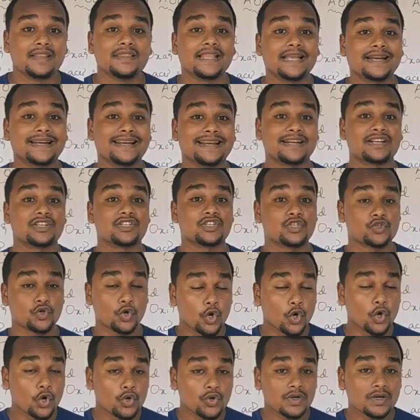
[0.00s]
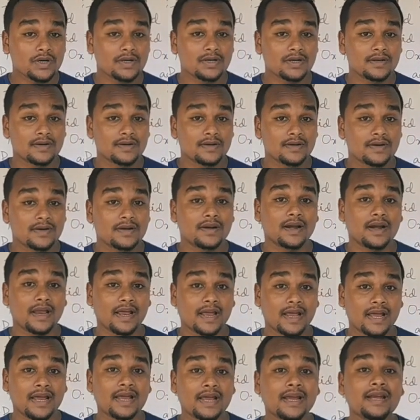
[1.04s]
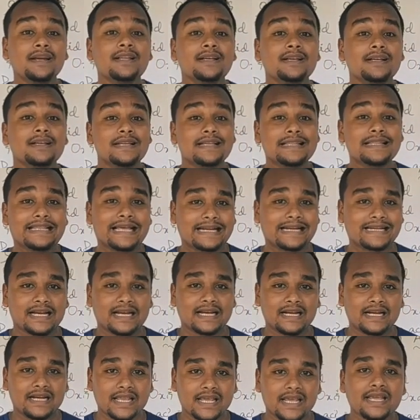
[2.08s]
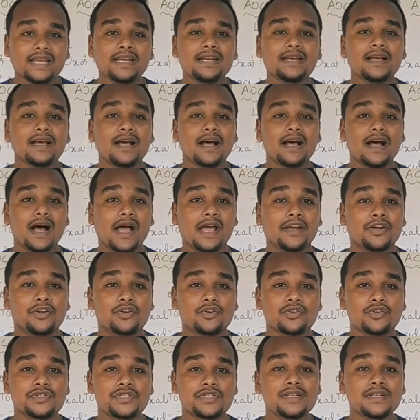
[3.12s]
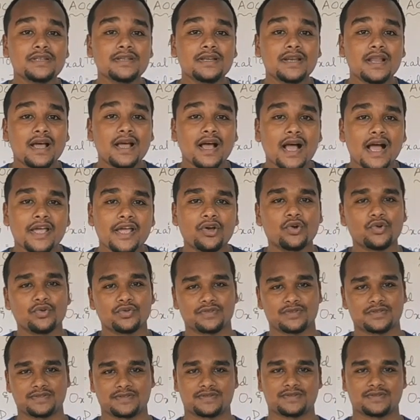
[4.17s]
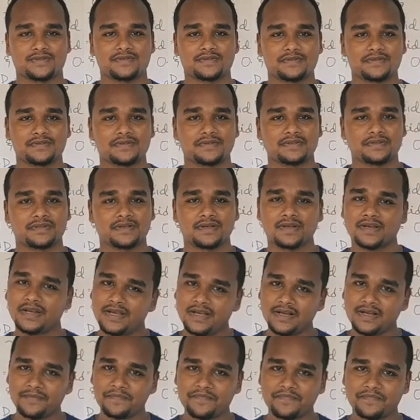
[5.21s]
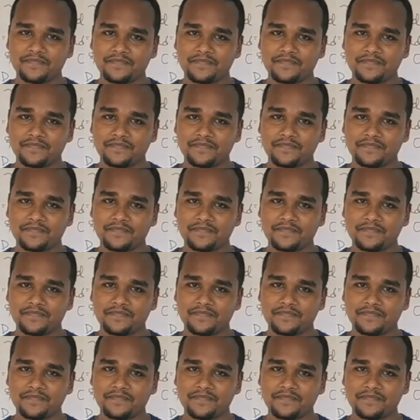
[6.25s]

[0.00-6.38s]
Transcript: that are sour and that contain hydrogen ions. Clear?